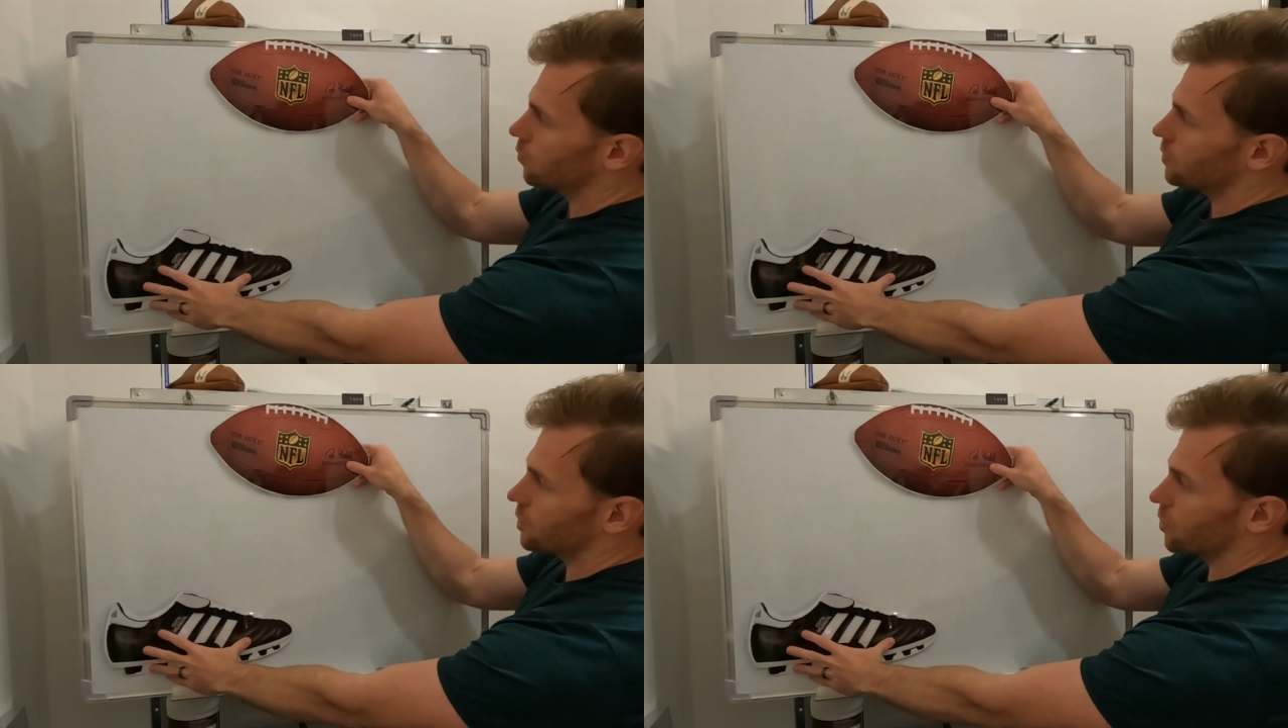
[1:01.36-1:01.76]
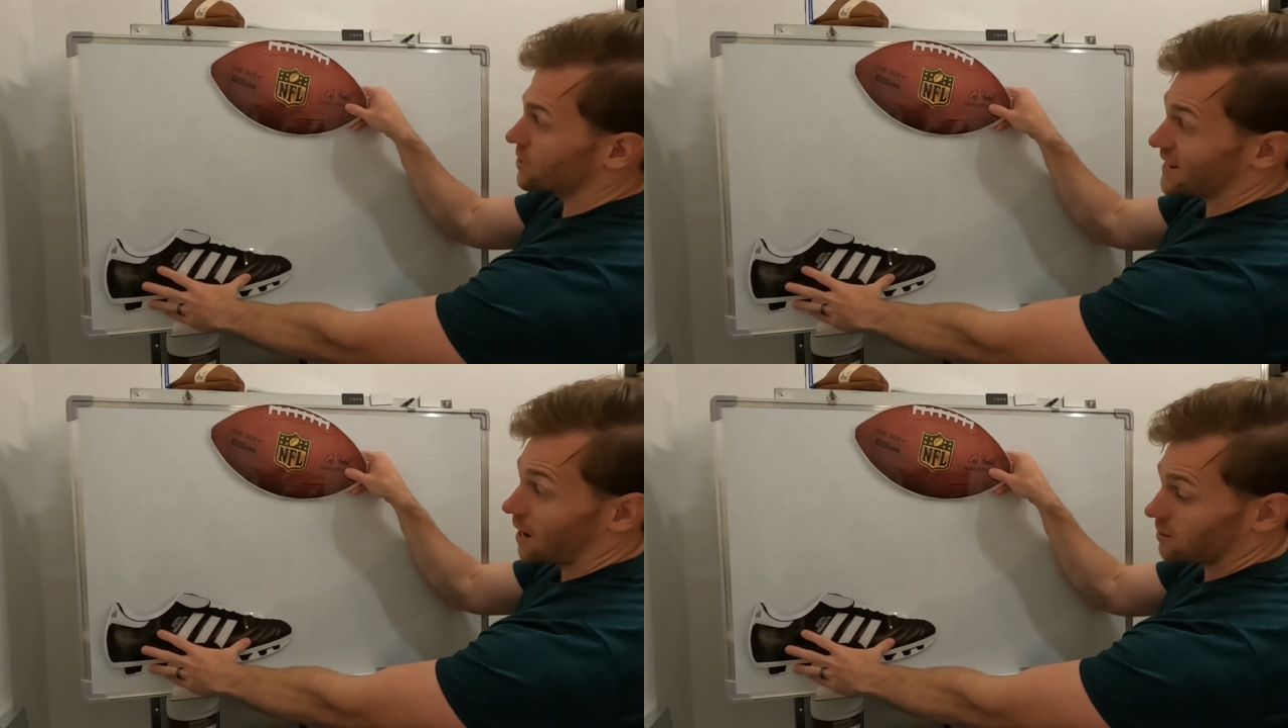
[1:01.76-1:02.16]
with the
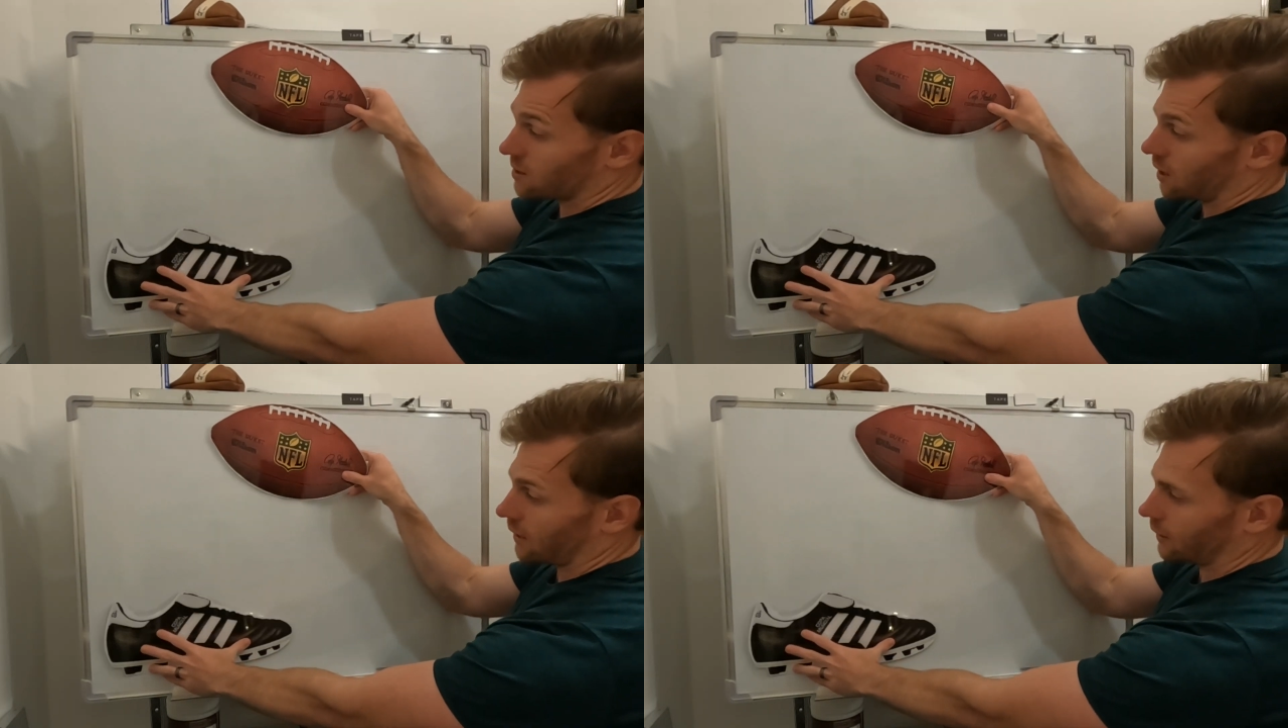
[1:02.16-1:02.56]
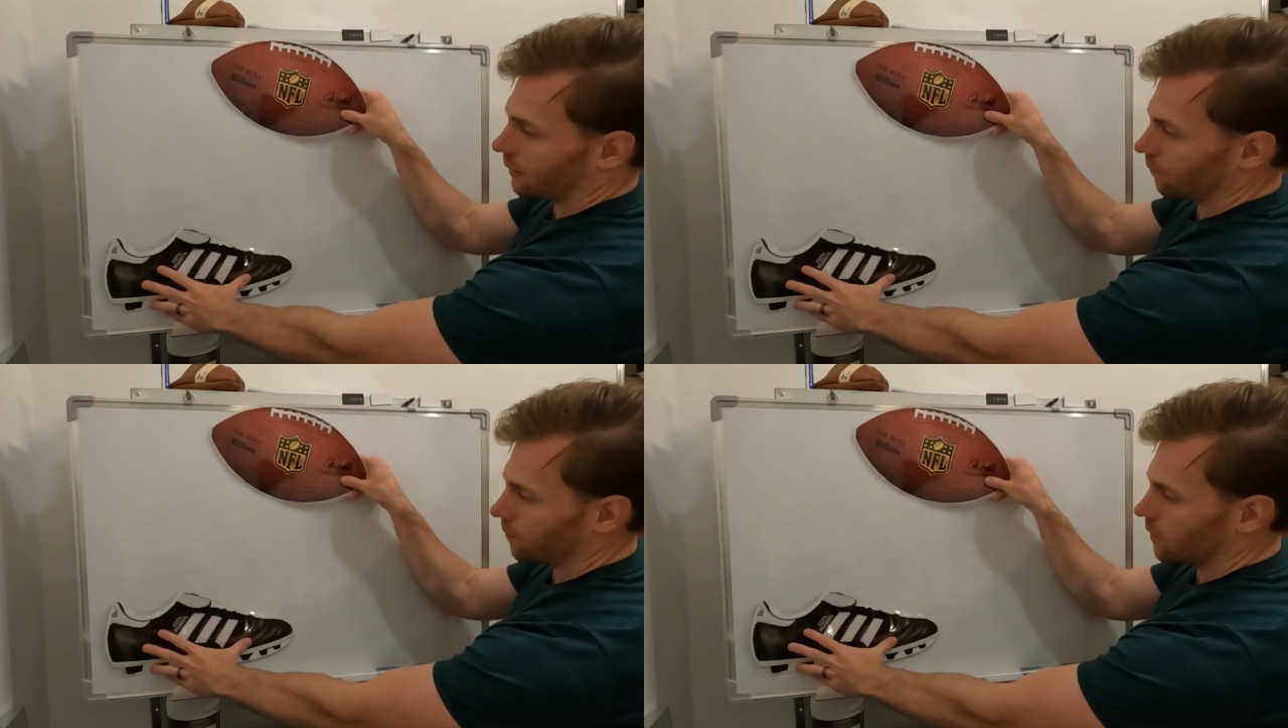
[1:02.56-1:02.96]
nose down
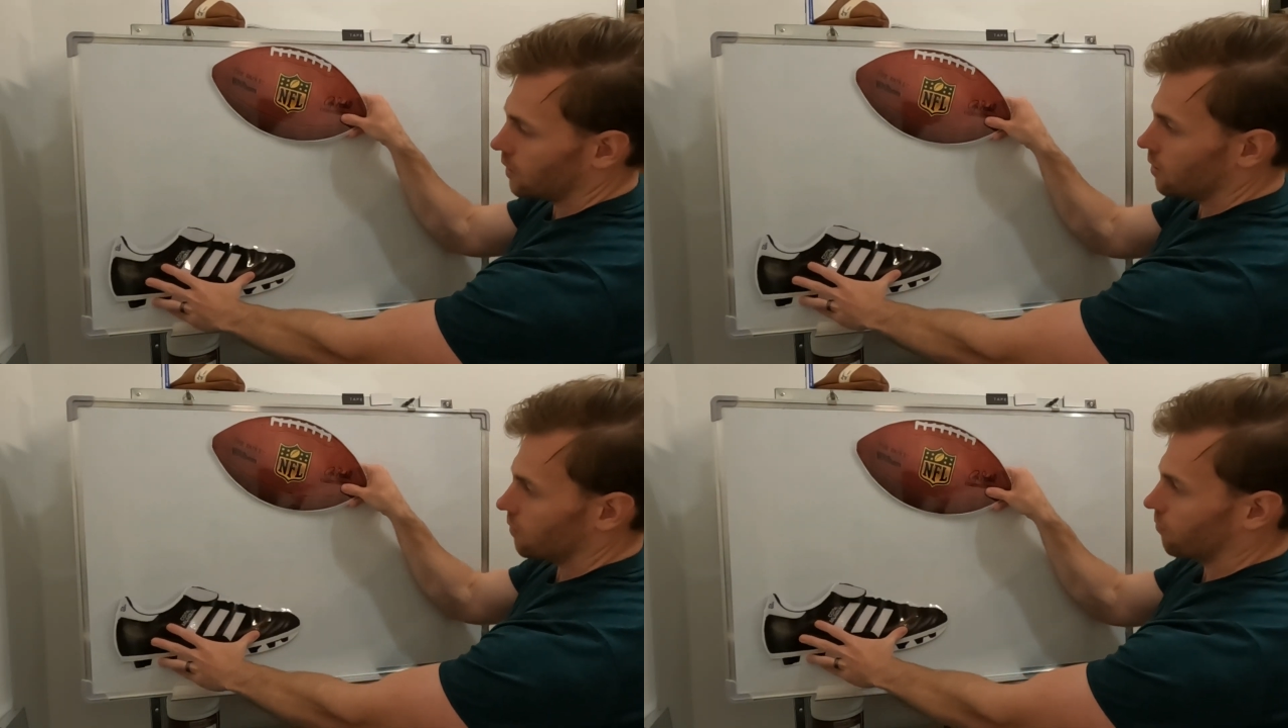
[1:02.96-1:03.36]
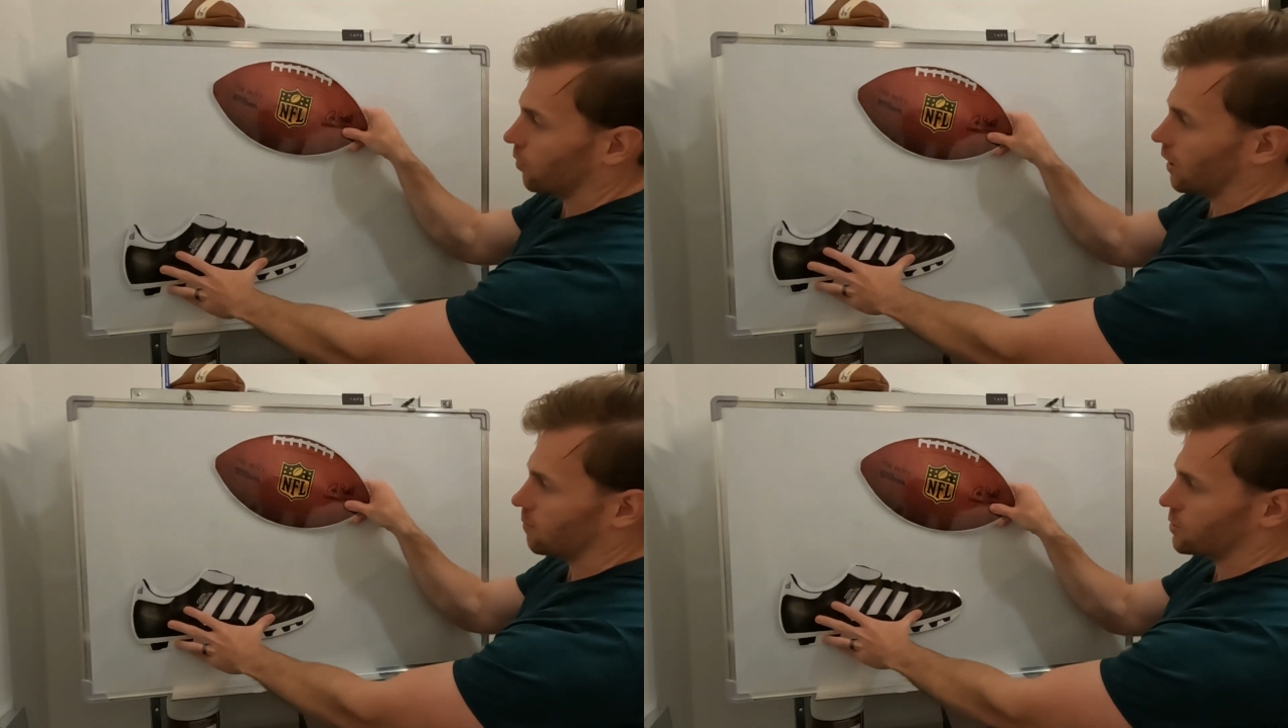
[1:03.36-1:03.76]
slightly, the
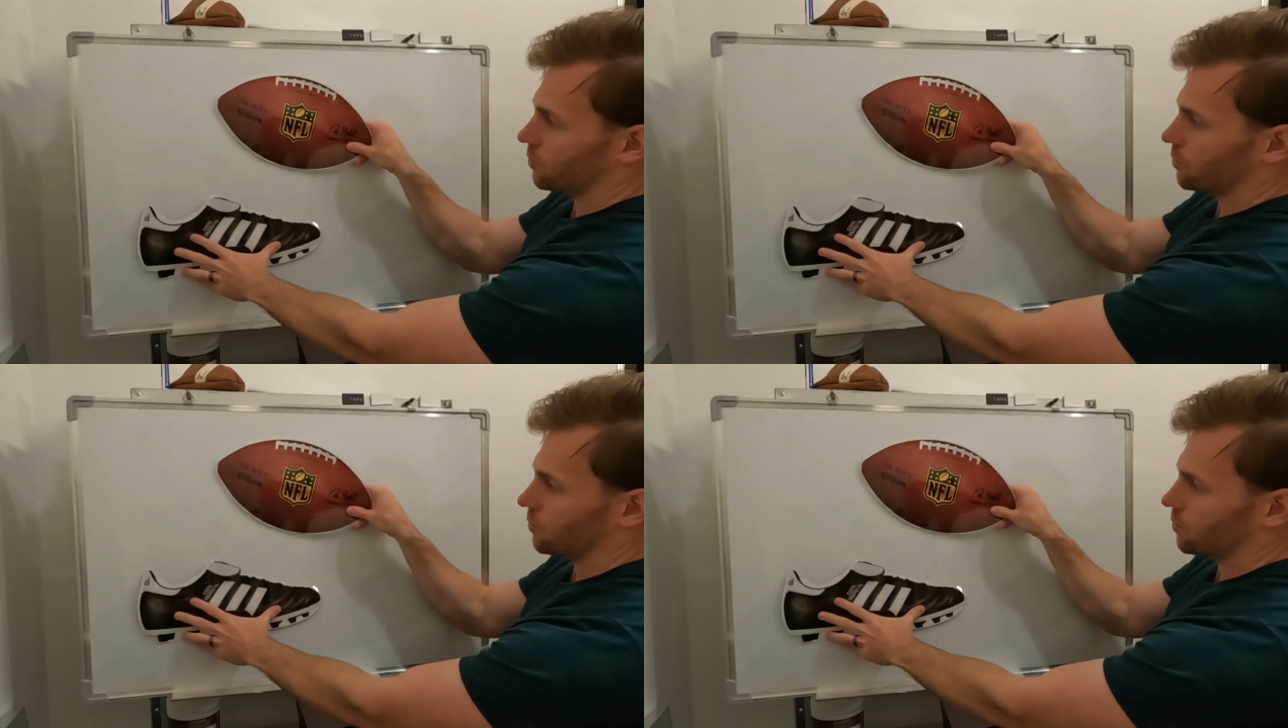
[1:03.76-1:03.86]
foot comes